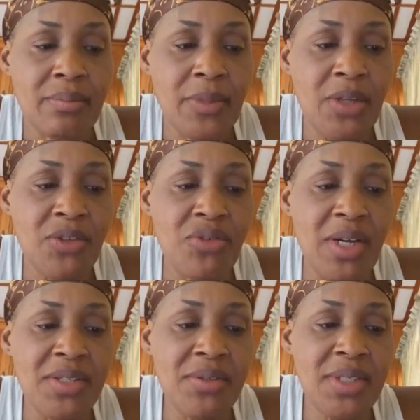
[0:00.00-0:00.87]
I
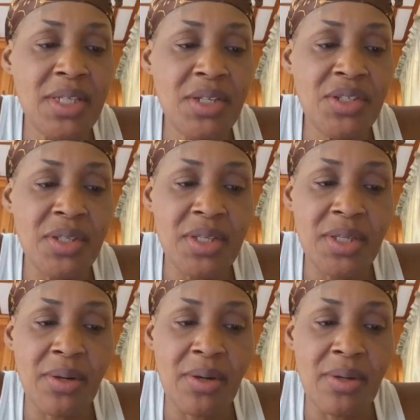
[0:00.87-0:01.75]
try to teach these
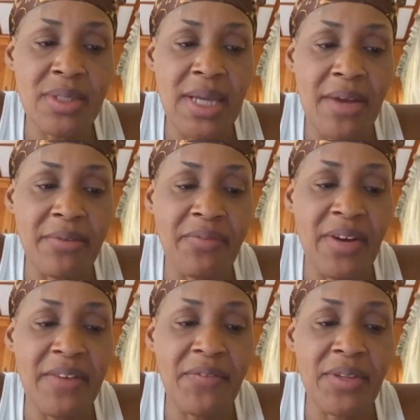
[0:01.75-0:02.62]
girls how to
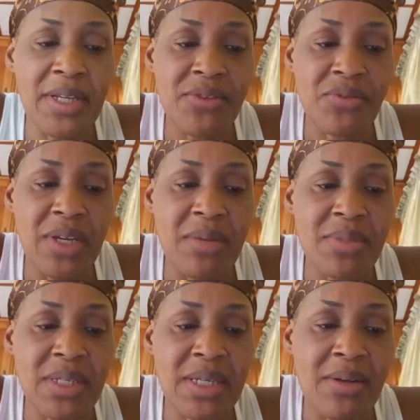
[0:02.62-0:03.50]
fight for their
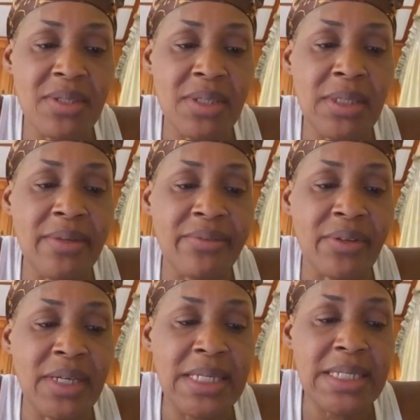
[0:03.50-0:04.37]
dreams and how to live
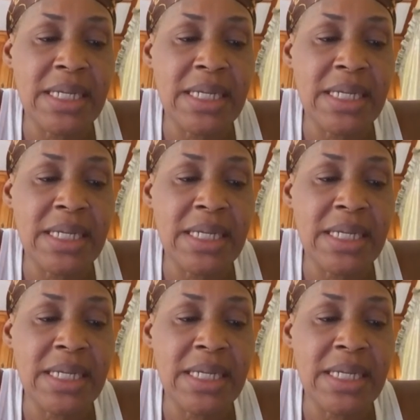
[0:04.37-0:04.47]
right